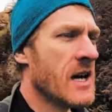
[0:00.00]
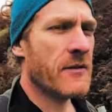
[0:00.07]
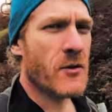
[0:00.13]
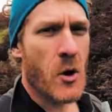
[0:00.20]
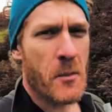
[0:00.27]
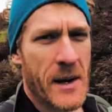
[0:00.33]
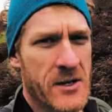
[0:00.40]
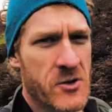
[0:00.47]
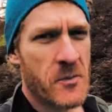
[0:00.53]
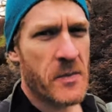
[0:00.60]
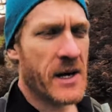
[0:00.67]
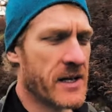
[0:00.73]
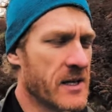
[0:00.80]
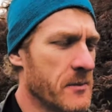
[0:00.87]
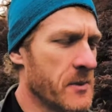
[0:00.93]
I've got a battery
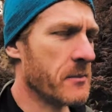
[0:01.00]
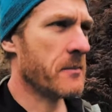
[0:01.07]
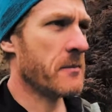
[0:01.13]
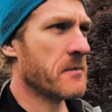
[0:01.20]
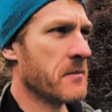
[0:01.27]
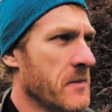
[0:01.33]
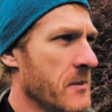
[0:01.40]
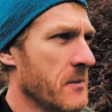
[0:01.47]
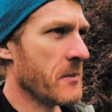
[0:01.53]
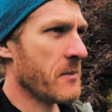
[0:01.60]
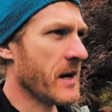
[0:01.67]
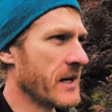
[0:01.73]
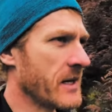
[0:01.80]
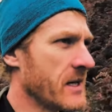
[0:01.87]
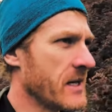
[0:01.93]
pack in my in my
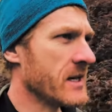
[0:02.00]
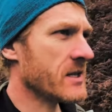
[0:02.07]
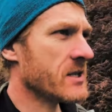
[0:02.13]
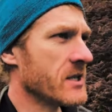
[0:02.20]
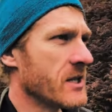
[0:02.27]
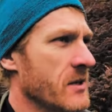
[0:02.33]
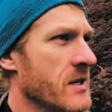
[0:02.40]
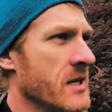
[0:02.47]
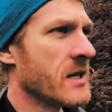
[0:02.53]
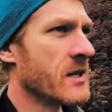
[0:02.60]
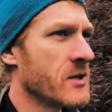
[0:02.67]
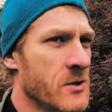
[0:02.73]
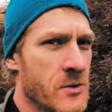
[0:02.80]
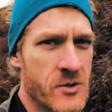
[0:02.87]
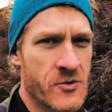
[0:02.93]
bag here, so
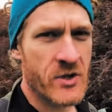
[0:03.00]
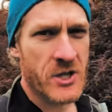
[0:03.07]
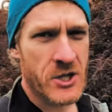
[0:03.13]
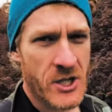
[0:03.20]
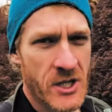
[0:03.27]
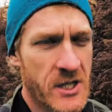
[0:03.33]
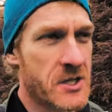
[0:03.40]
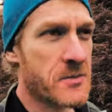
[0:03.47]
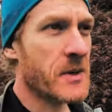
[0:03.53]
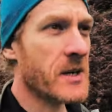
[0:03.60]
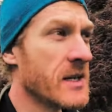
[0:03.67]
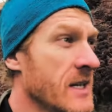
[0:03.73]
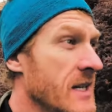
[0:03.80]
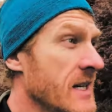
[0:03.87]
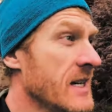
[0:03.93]
I can always recharge,
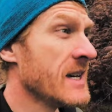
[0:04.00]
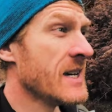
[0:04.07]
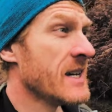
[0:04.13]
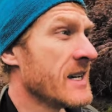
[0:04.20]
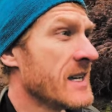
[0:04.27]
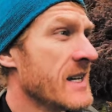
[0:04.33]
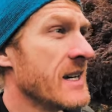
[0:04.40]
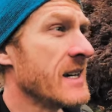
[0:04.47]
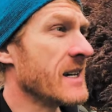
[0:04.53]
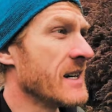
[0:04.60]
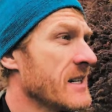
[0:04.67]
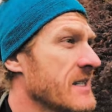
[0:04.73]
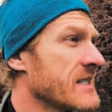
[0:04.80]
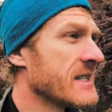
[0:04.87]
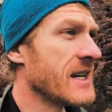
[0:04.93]
but
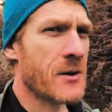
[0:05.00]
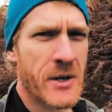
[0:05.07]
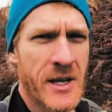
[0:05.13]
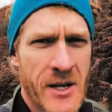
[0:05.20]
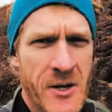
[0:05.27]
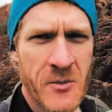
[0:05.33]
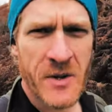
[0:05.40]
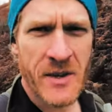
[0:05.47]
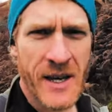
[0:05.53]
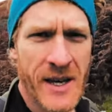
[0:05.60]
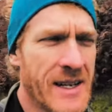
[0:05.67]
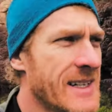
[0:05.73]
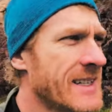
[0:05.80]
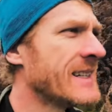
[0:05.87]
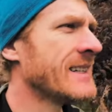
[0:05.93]
yeah, see how we get on with
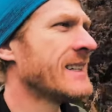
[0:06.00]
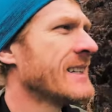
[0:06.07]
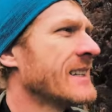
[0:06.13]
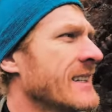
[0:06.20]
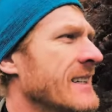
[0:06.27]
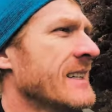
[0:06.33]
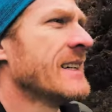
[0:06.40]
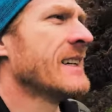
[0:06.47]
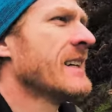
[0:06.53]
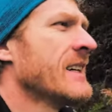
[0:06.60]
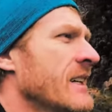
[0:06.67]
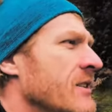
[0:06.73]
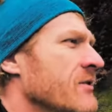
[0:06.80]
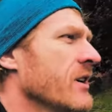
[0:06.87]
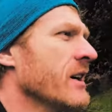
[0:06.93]
that.
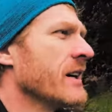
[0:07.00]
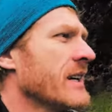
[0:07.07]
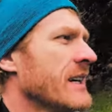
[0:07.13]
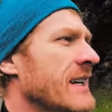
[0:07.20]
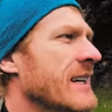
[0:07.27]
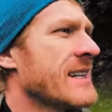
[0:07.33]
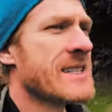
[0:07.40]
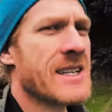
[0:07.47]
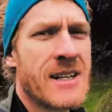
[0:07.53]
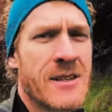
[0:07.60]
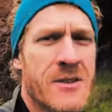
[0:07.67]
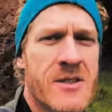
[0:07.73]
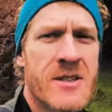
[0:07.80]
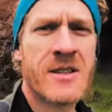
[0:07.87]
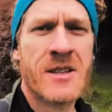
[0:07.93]
Right, let's head
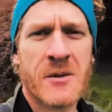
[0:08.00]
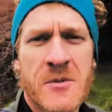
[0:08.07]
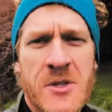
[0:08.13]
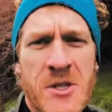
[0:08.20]
on up